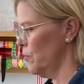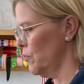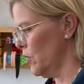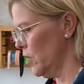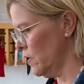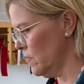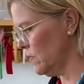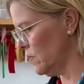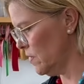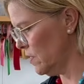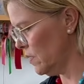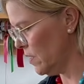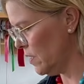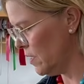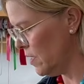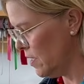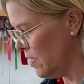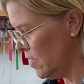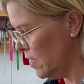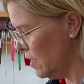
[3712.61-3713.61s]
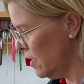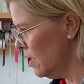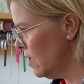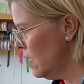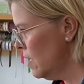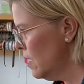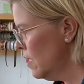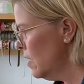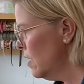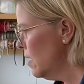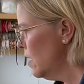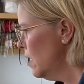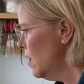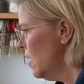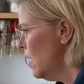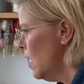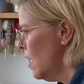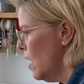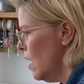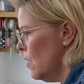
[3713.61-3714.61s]
pretty, Cindy.
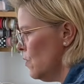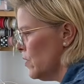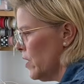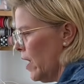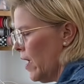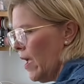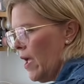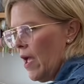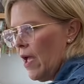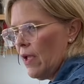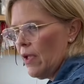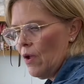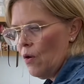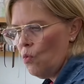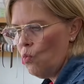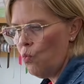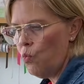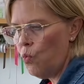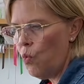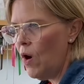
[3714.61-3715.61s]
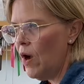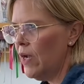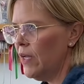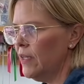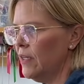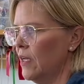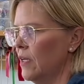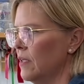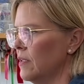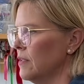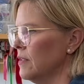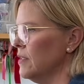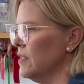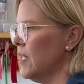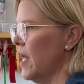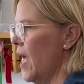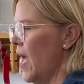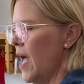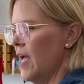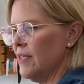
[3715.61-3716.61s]
Okay, one
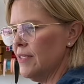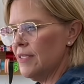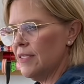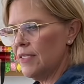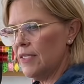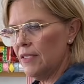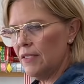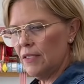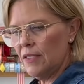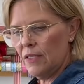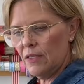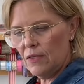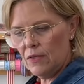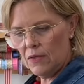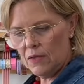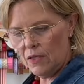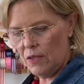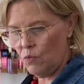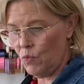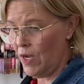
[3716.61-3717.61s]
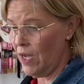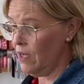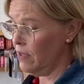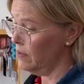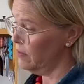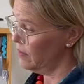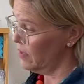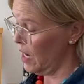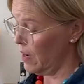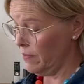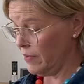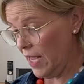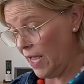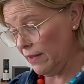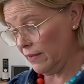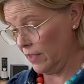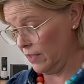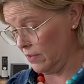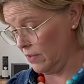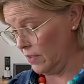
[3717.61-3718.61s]
last little, well, I'm not
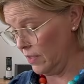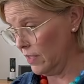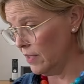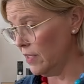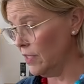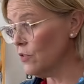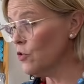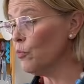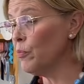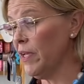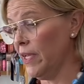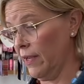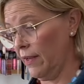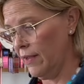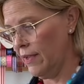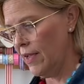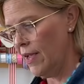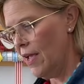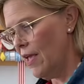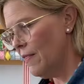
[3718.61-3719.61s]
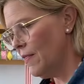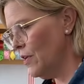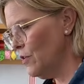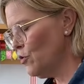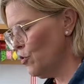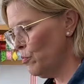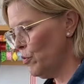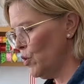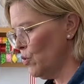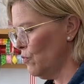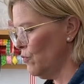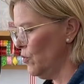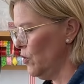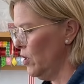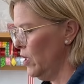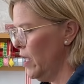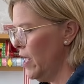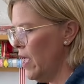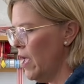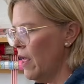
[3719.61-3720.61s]
little. These are big. These are beautiful.
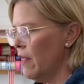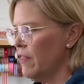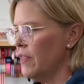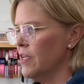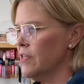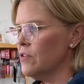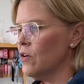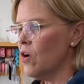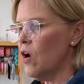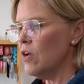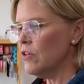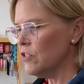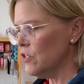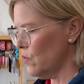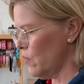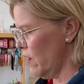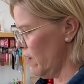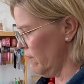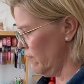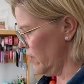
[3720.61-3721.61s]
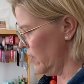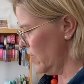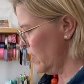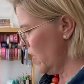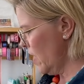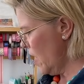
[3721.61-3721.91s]
These are also heavy.